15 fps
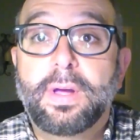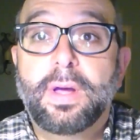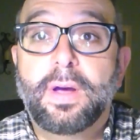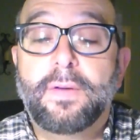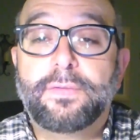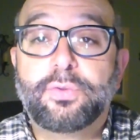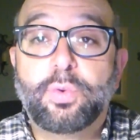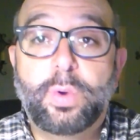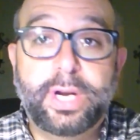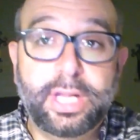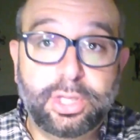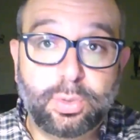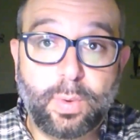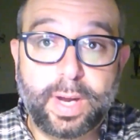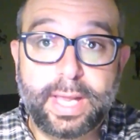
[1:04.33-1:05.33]
of
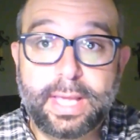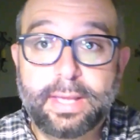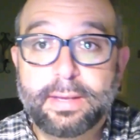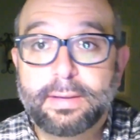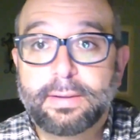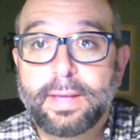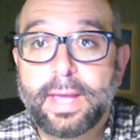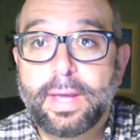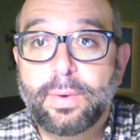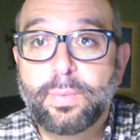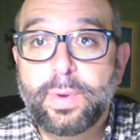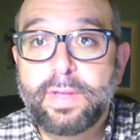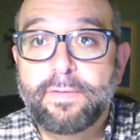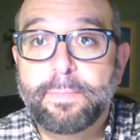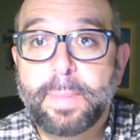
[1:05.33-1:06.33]
2020, and
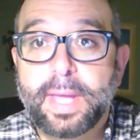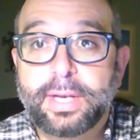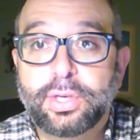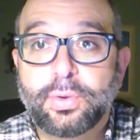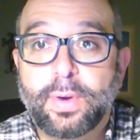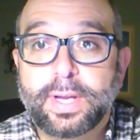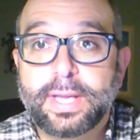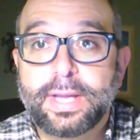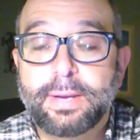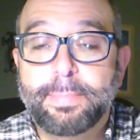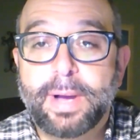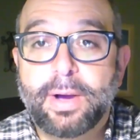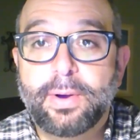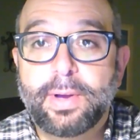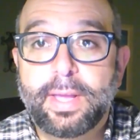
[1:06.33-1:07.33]
we've been talking
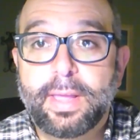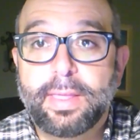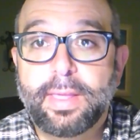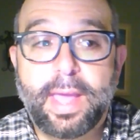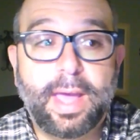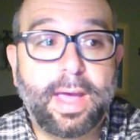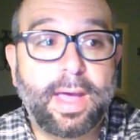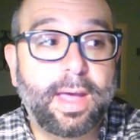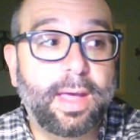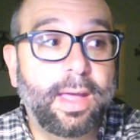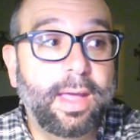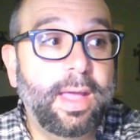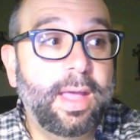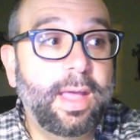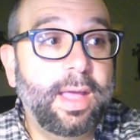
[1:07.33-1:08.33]
about at
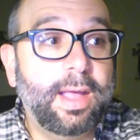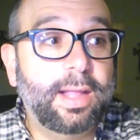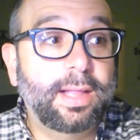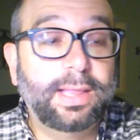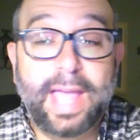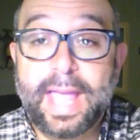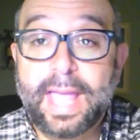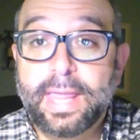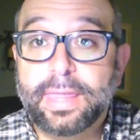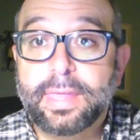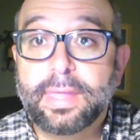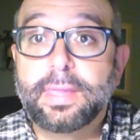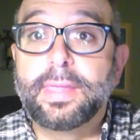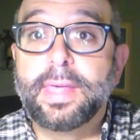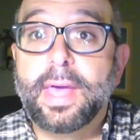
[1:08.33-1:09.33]
length
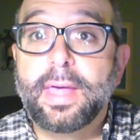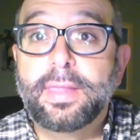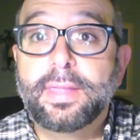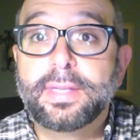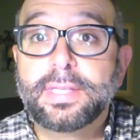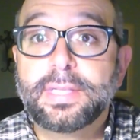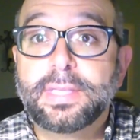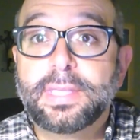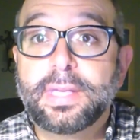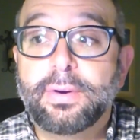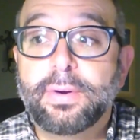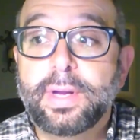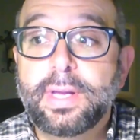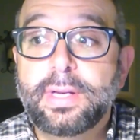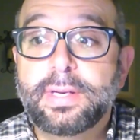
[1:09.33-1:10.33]
that this
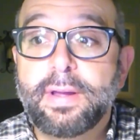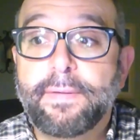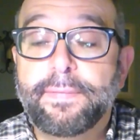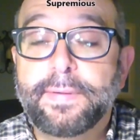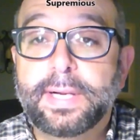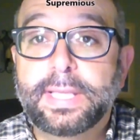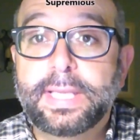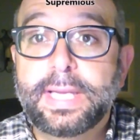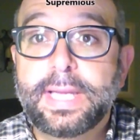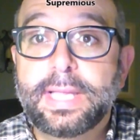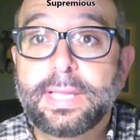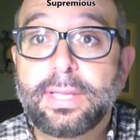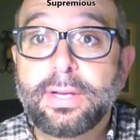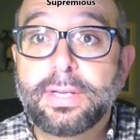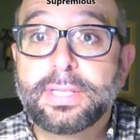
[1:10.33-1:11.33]
theory definitely
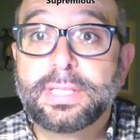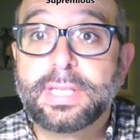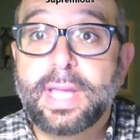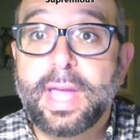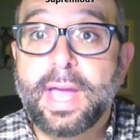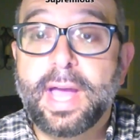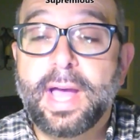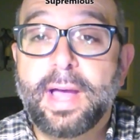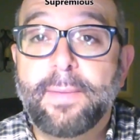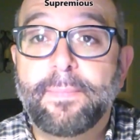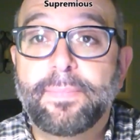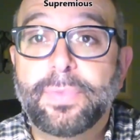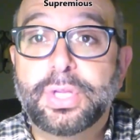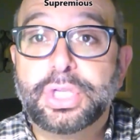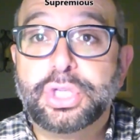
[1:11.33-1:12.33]
looks at
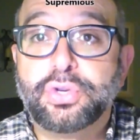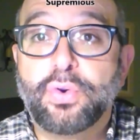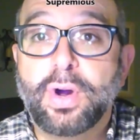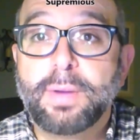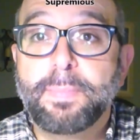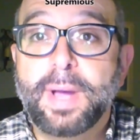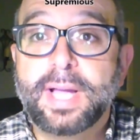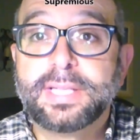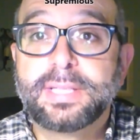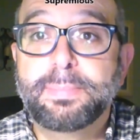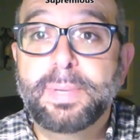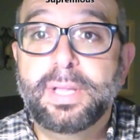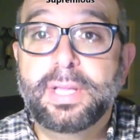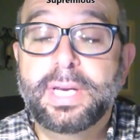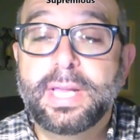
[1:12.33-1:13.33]
the strong
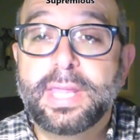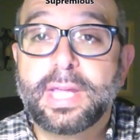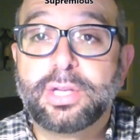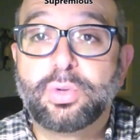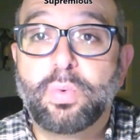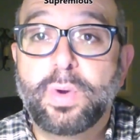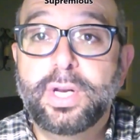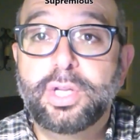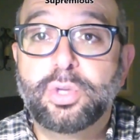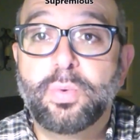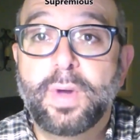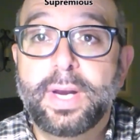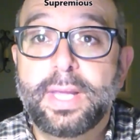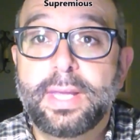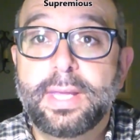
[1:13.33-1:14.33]
possibility that
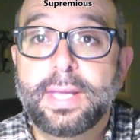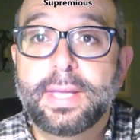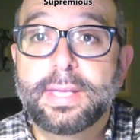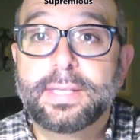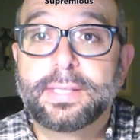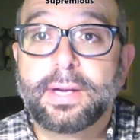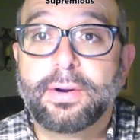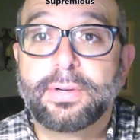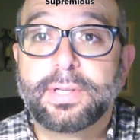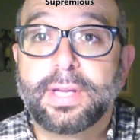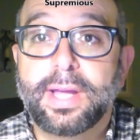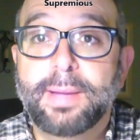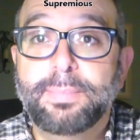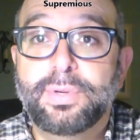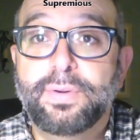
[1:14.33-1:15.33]
2020 is our
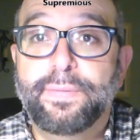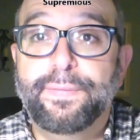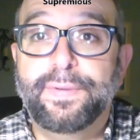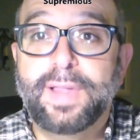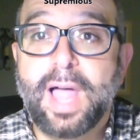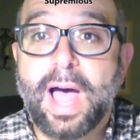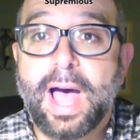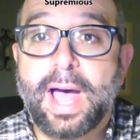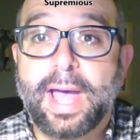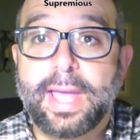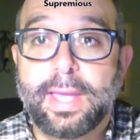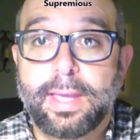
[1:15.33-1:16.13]
time to fly,